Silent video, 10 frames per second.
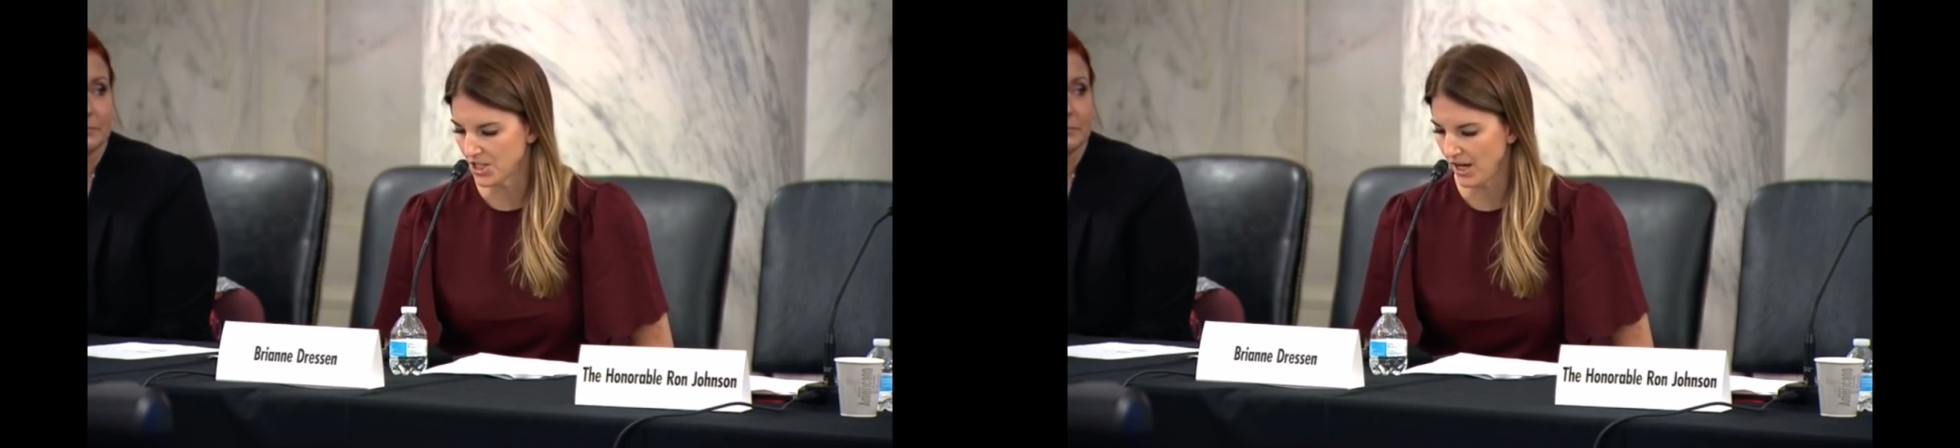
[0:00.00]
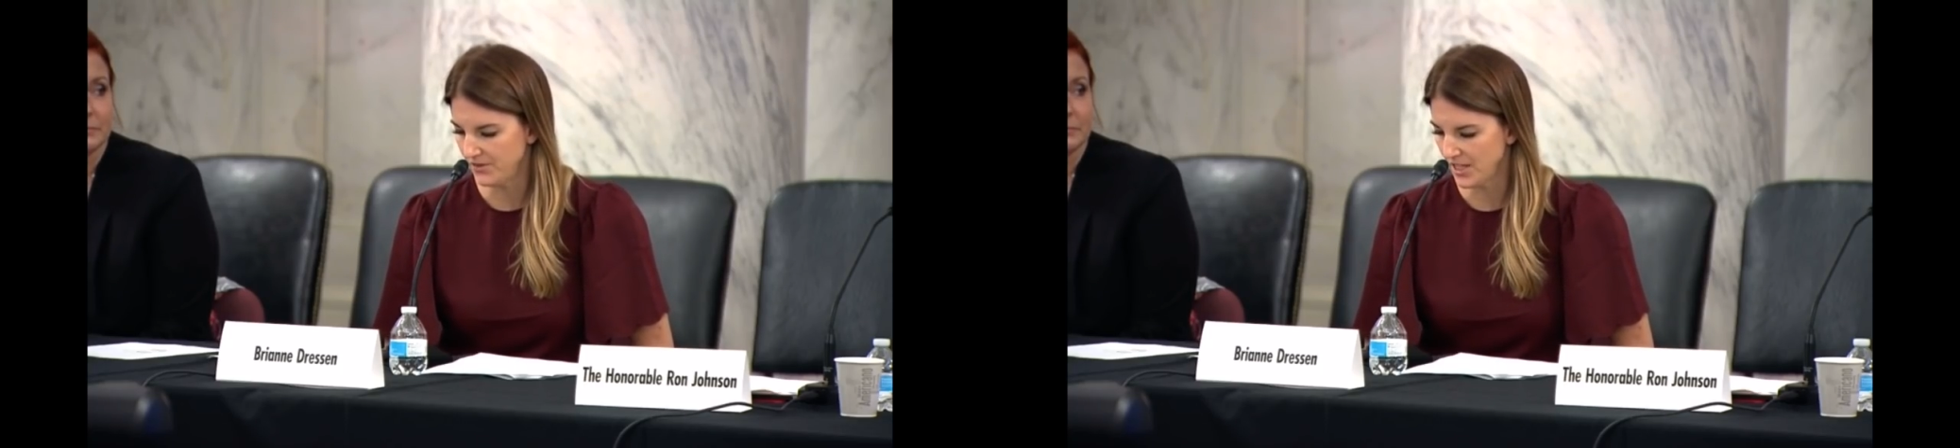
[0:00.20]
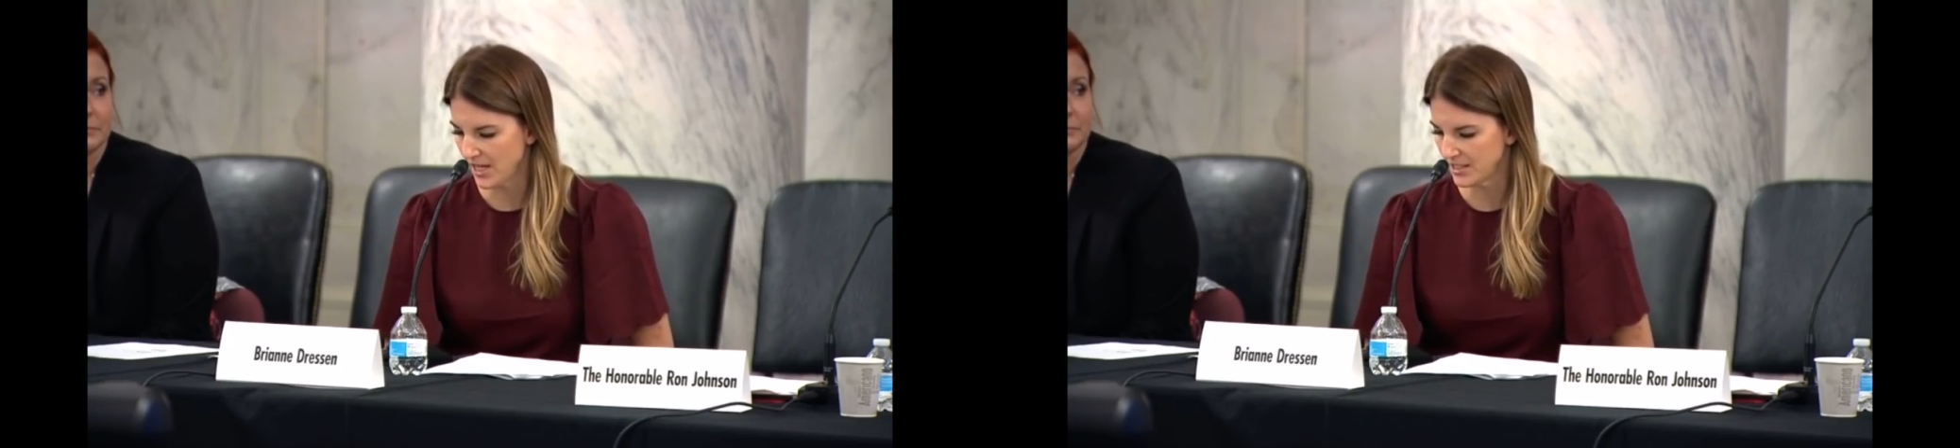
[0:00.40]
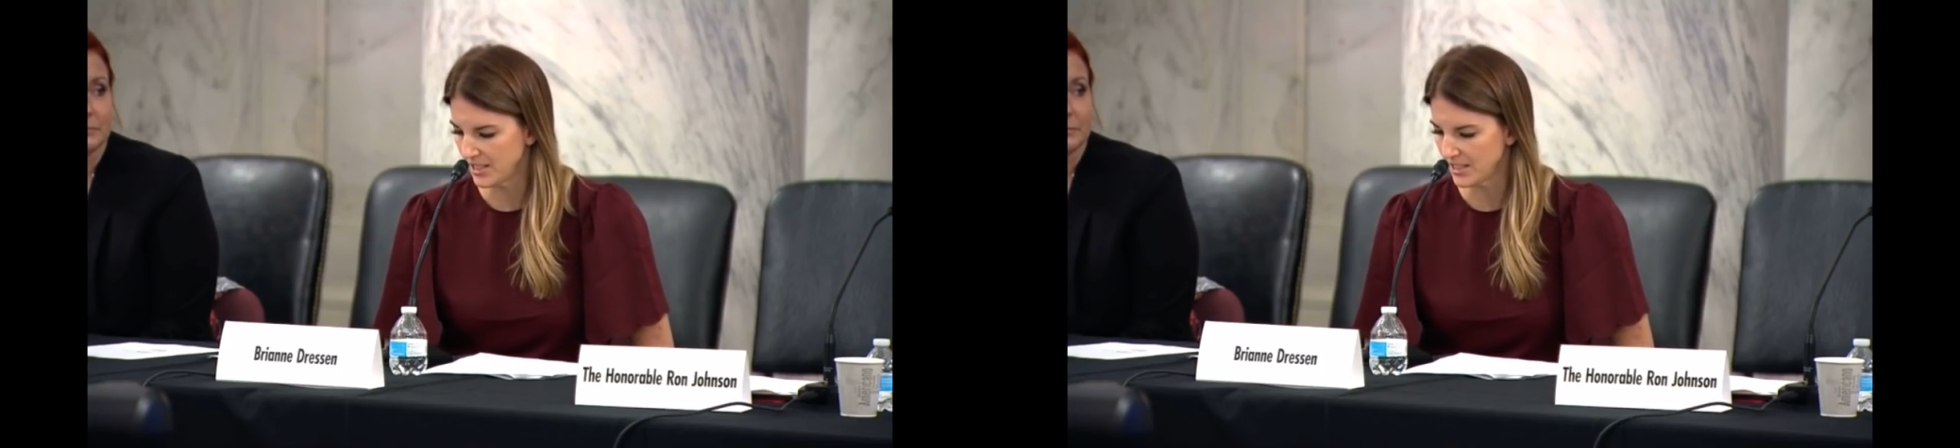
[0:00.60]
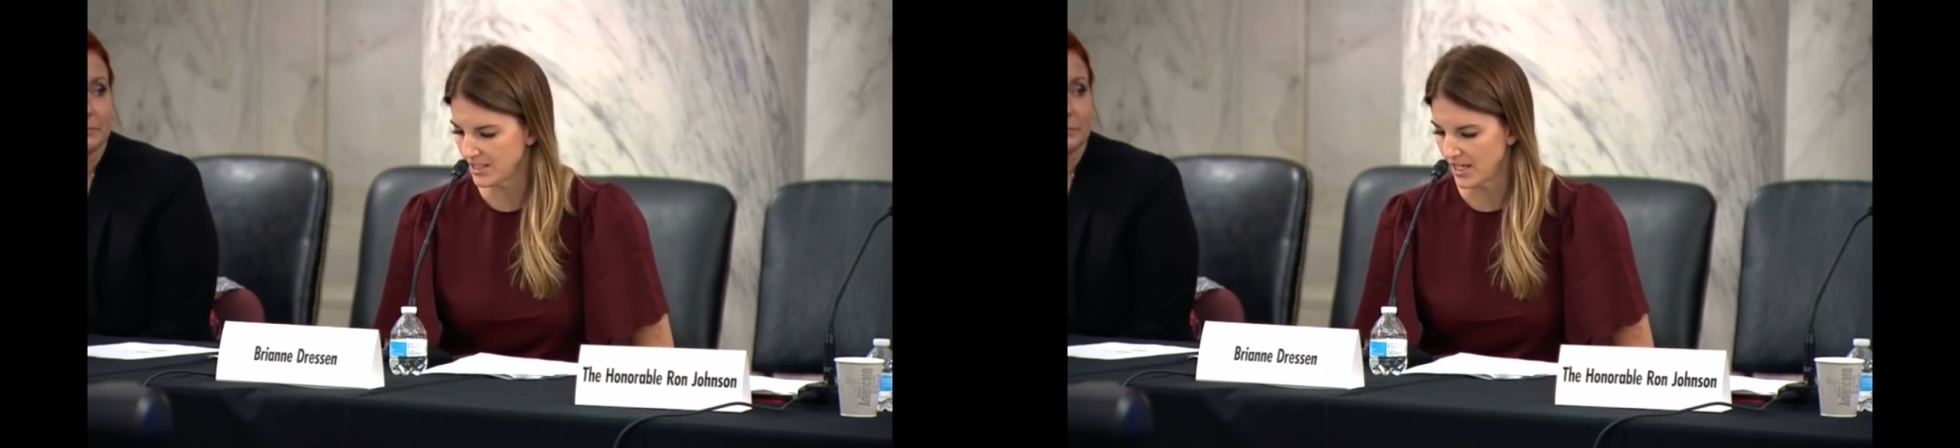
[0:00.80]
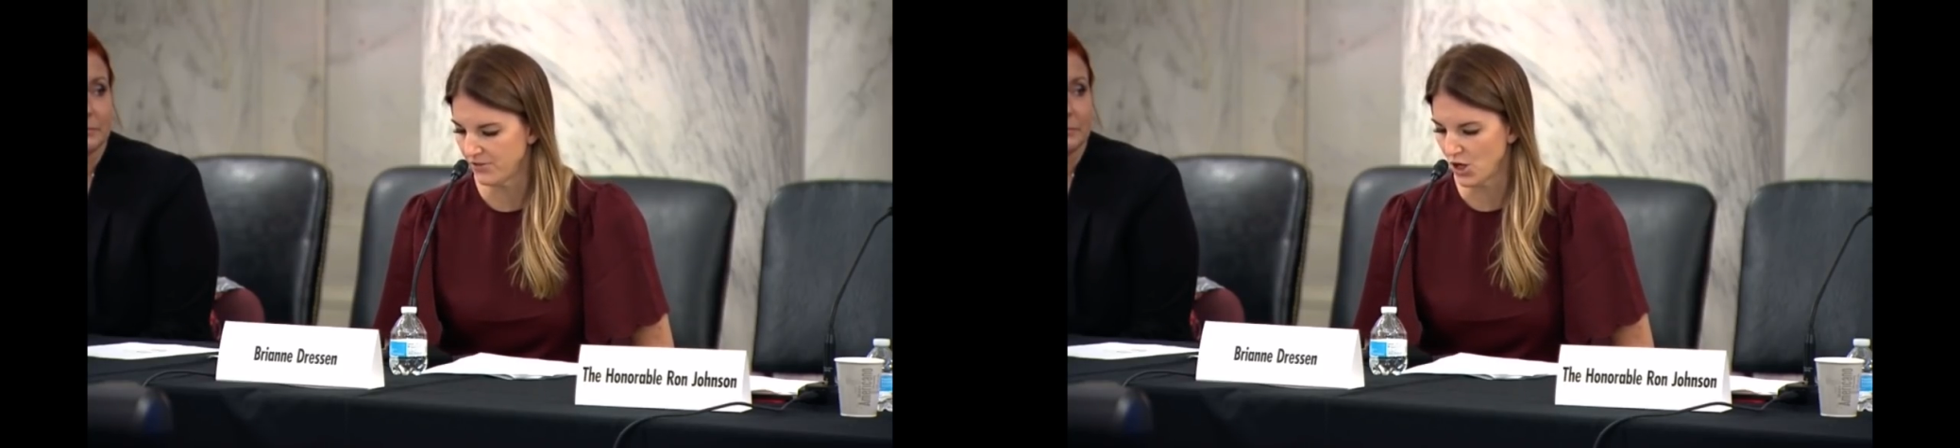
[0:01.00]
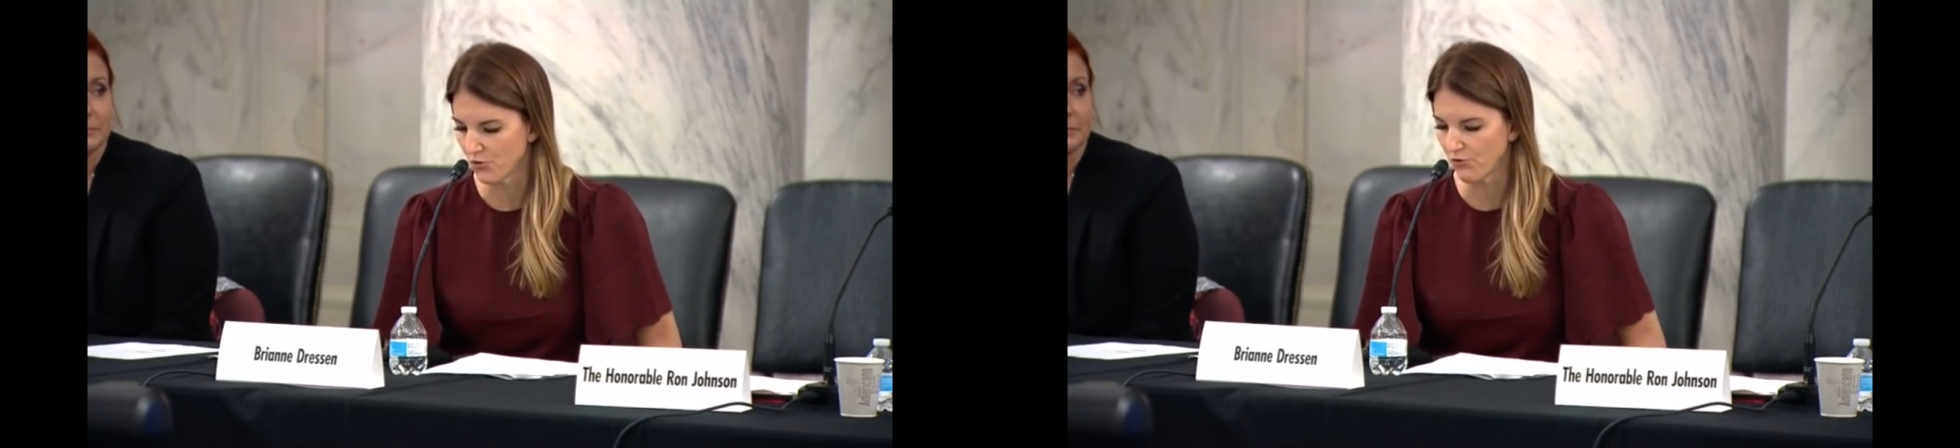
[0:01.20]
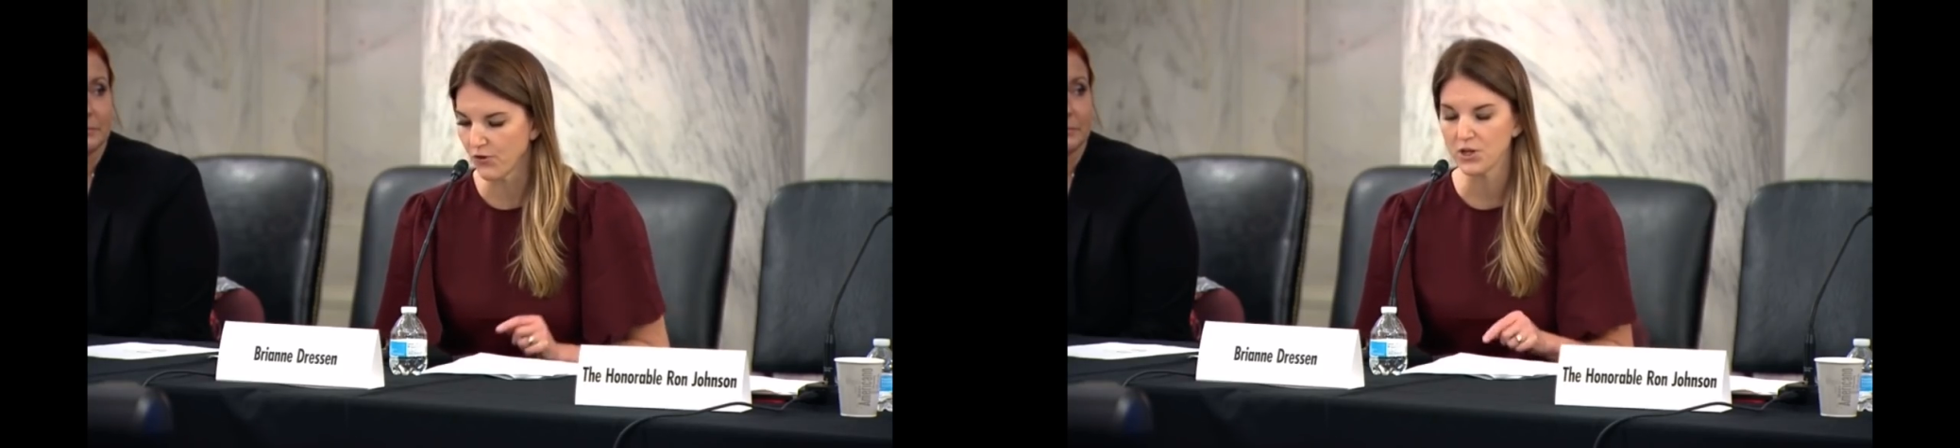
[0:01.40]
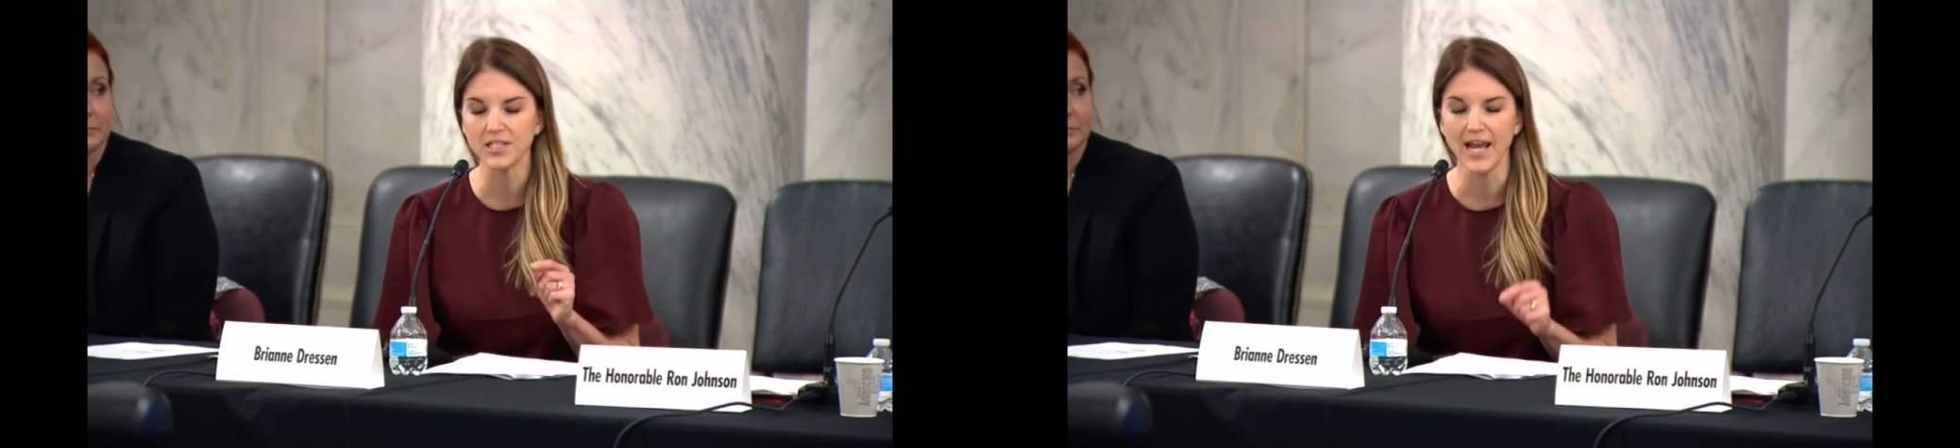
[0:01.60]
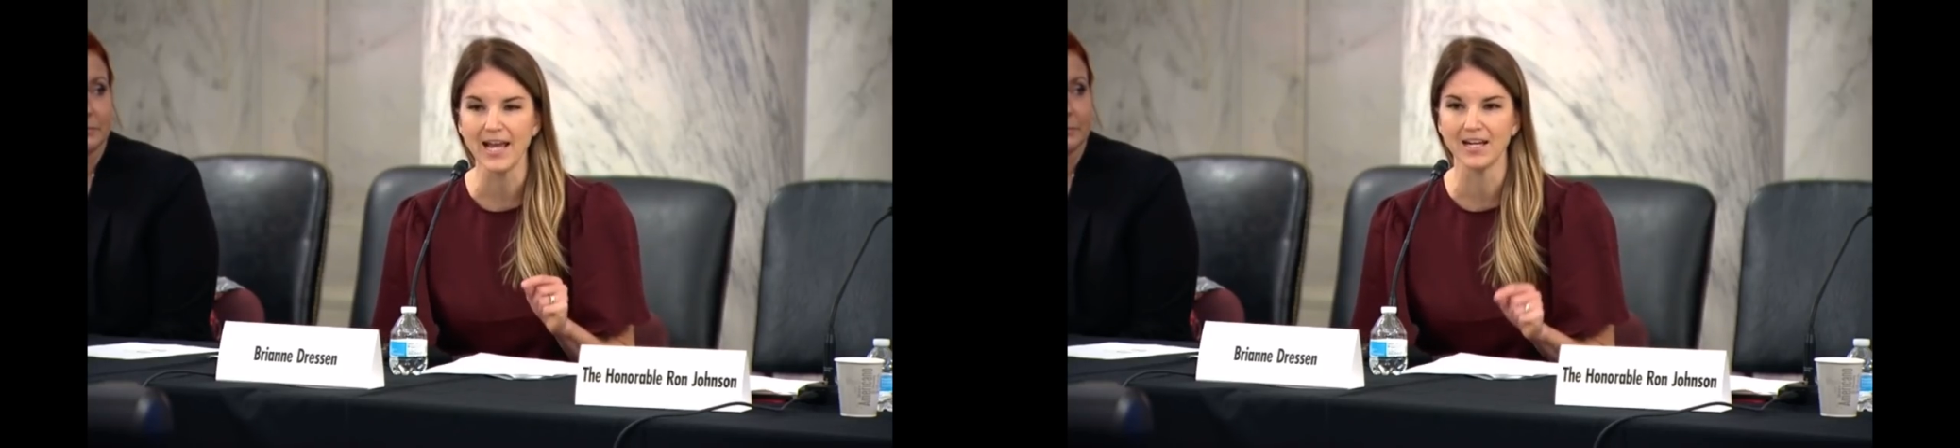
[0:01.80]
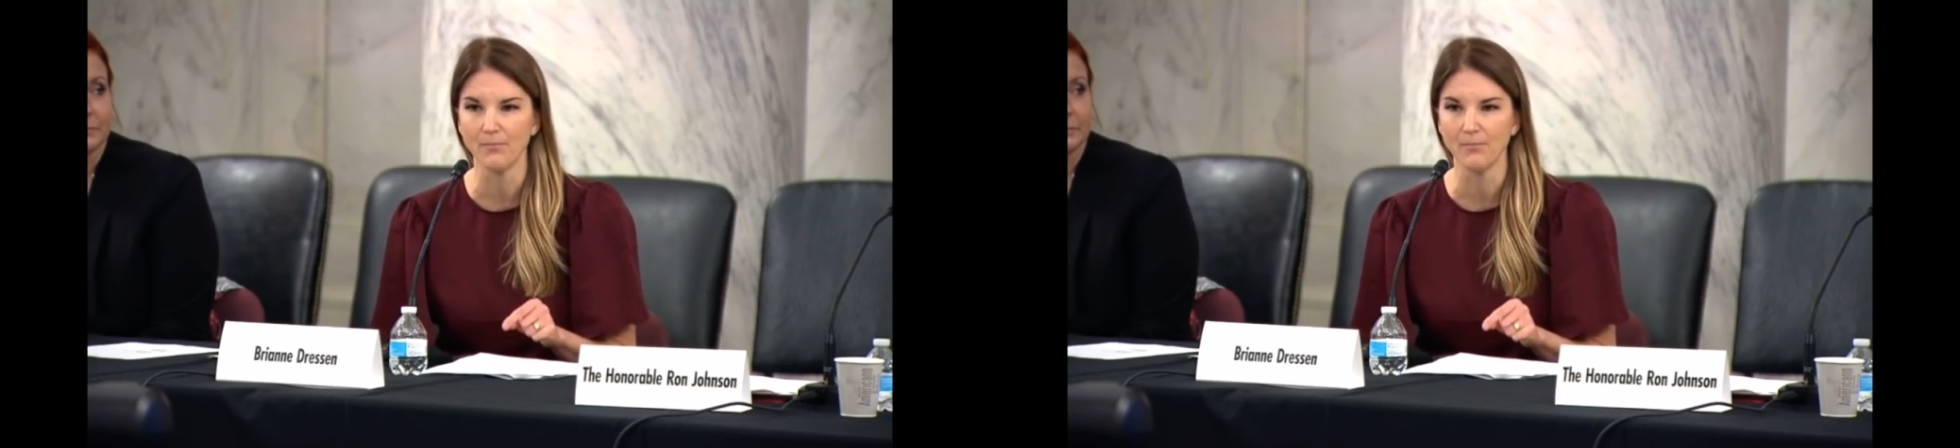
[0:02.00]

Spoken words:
FDA, and CDC have known firsthand